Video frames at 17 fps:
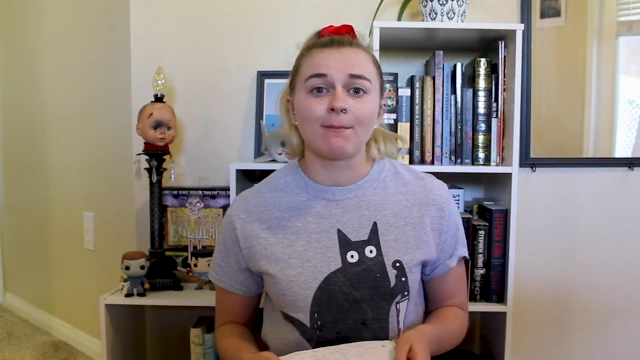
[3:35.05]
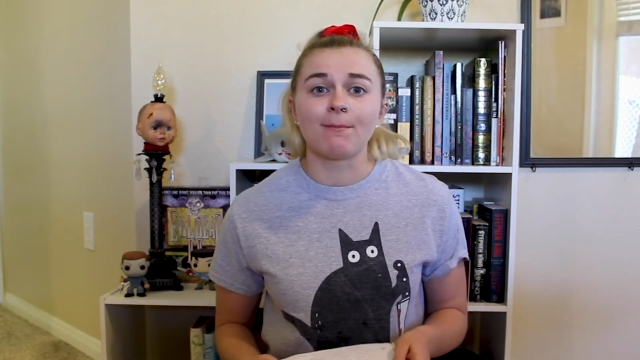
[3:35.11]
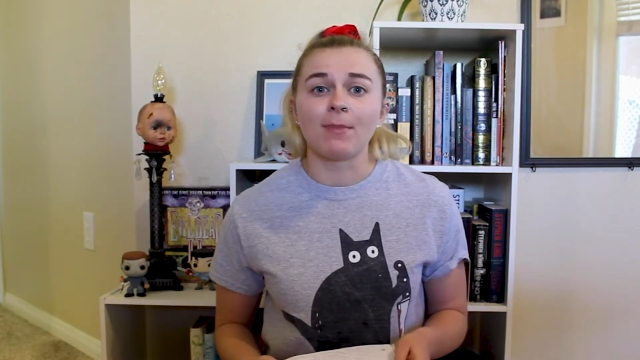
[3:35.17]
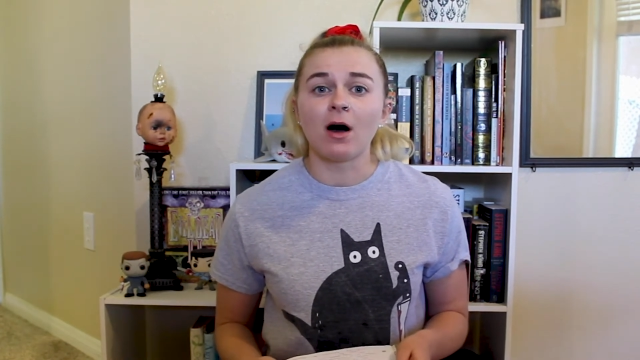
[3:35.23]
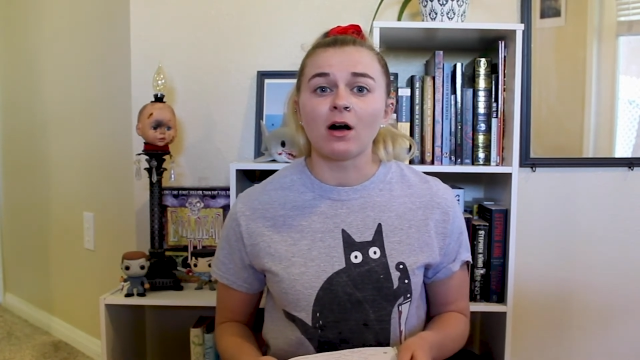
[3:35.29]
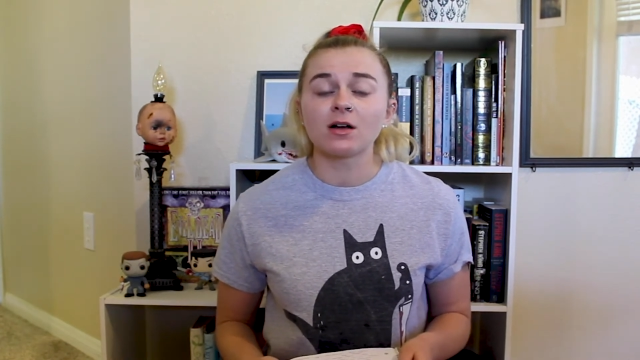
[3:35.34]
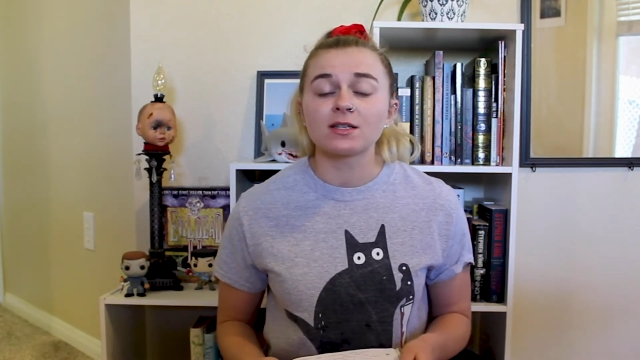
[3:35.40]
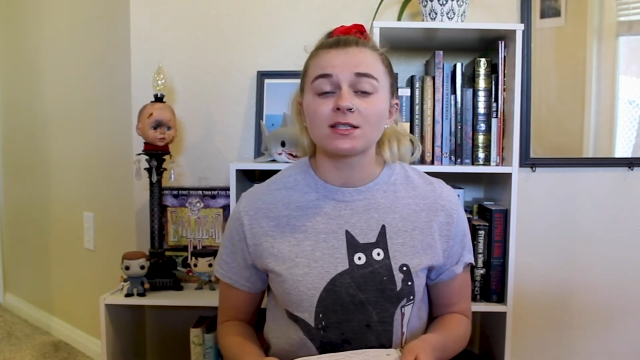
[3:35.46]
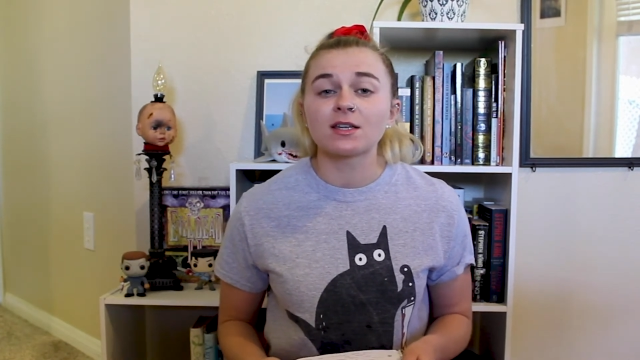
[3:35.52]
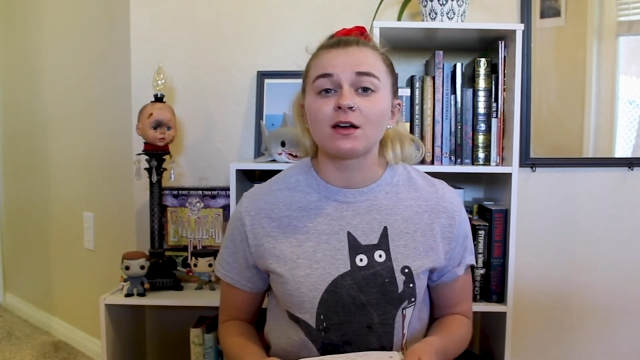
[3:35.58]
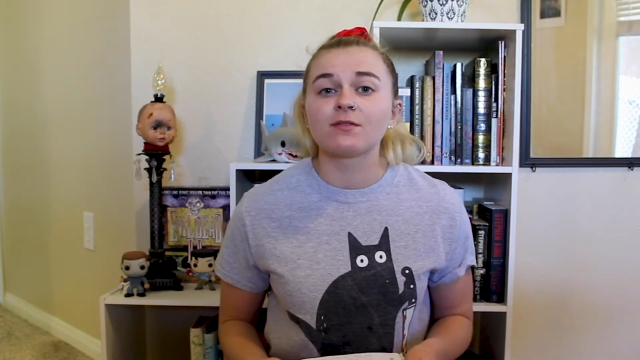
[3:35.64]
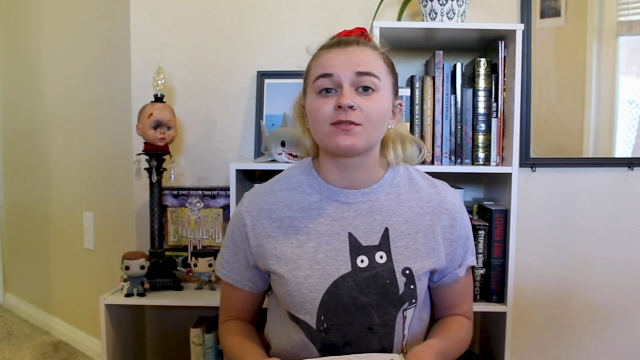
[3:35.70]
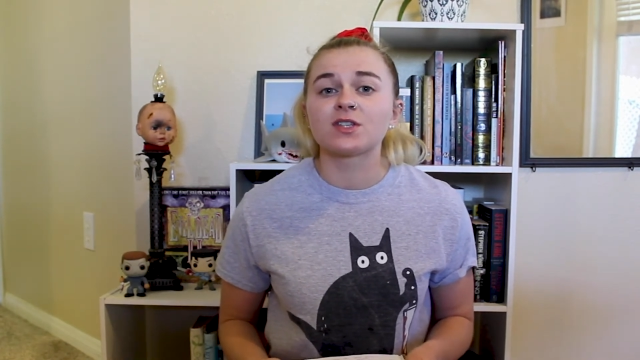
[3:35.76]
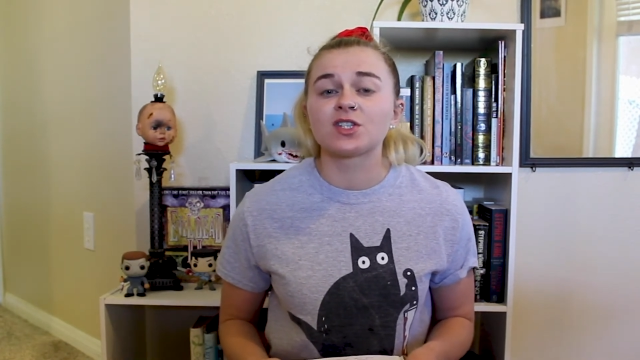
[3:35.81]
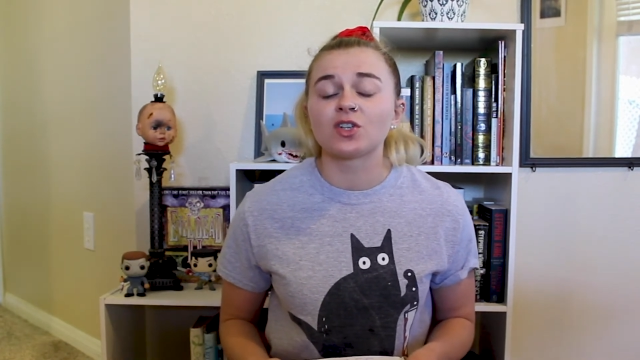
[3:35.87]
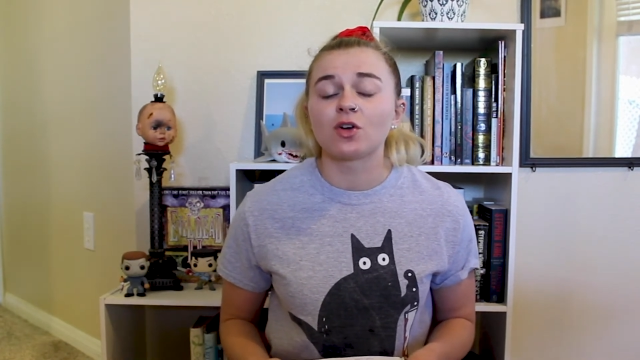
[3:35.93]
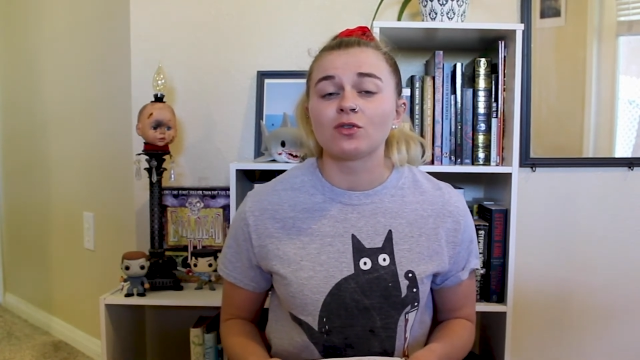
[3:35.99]
box of
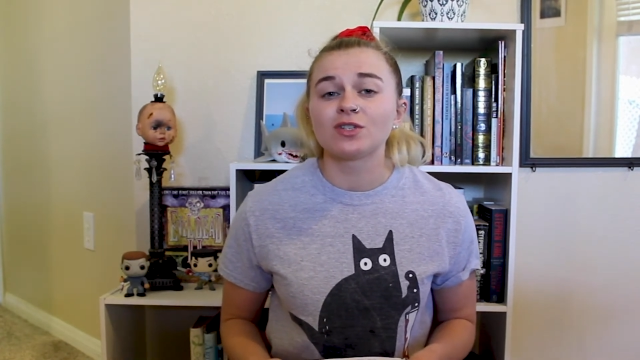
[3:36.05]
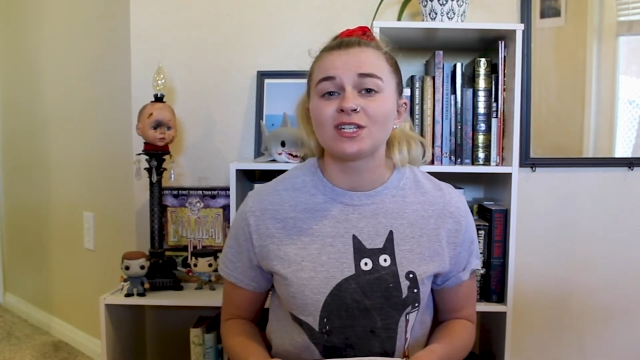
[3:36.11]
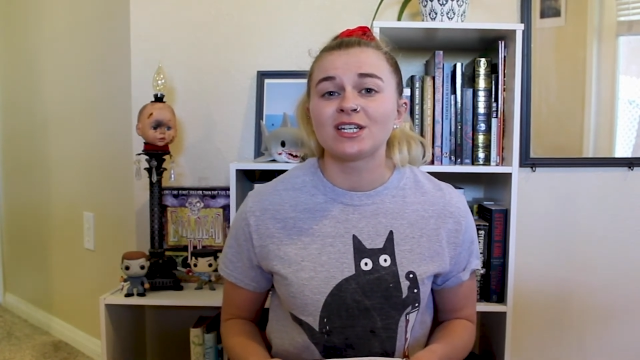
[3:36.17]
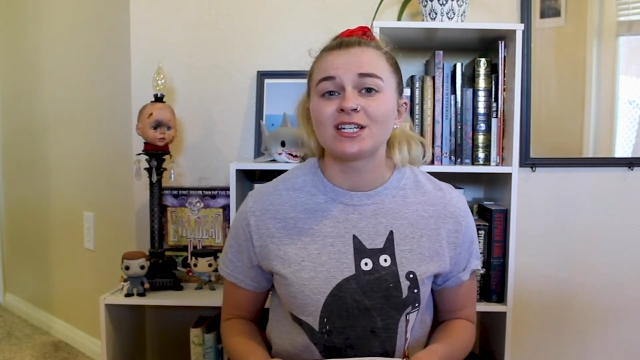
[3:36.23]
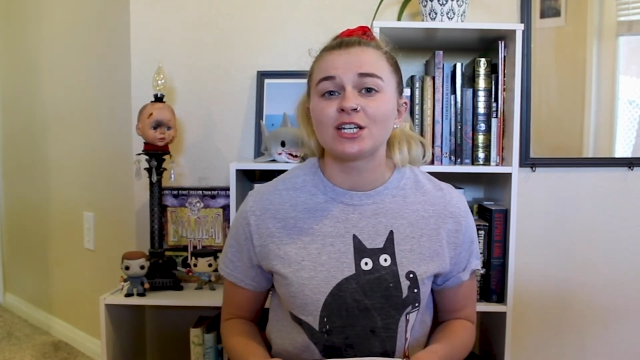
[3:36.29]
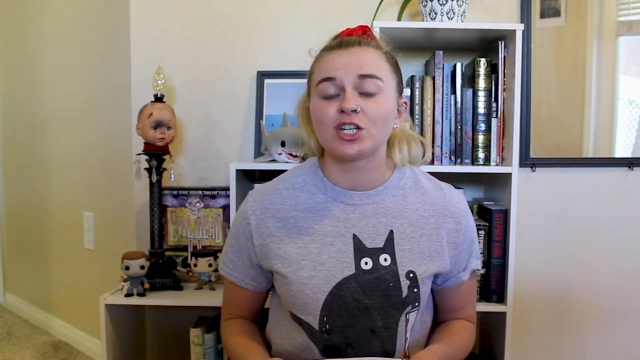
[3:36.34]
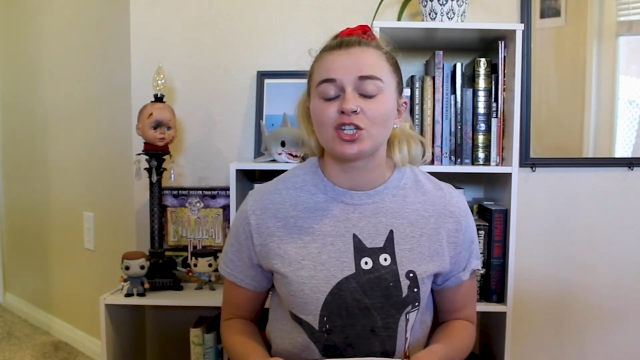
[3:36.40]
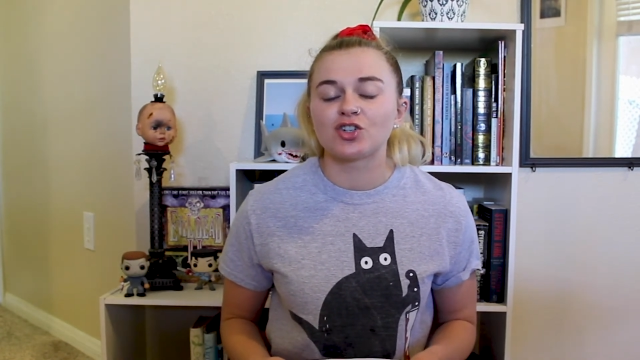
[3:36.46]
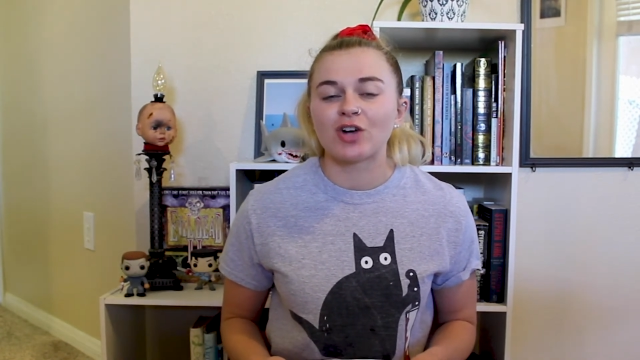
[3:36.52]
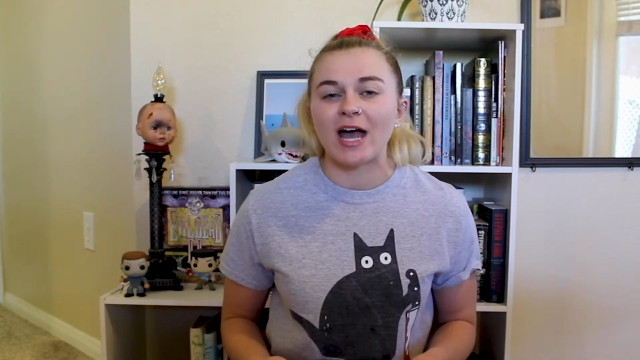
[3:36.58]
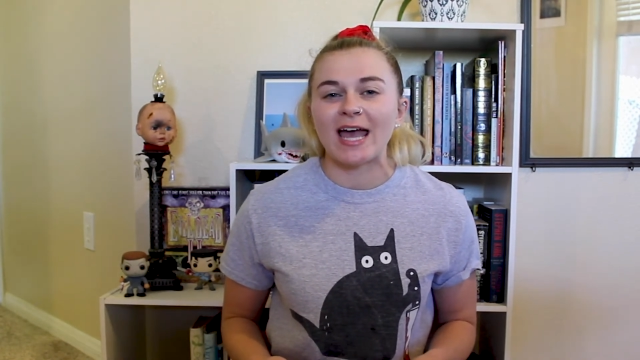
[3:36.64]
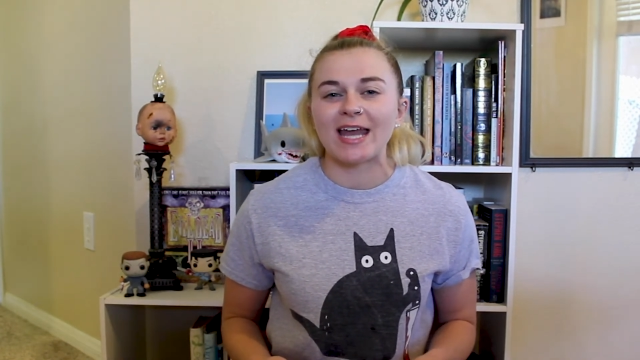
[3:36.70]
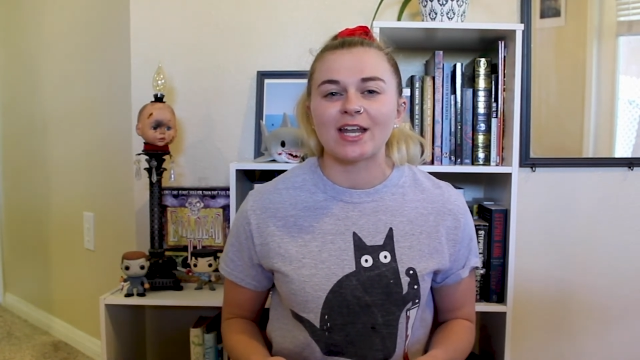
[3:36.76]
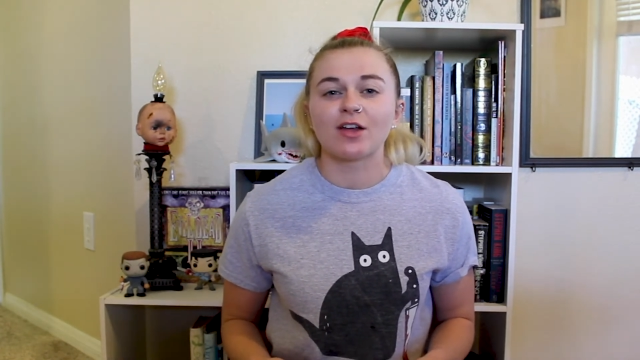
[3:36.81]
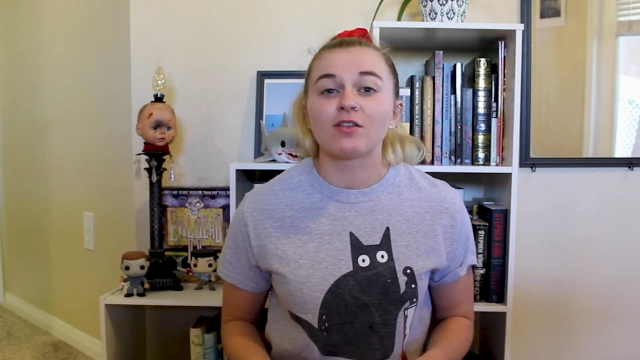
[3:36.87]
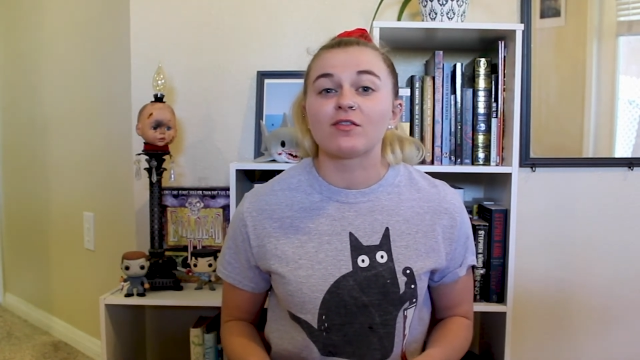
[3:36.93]
salted dried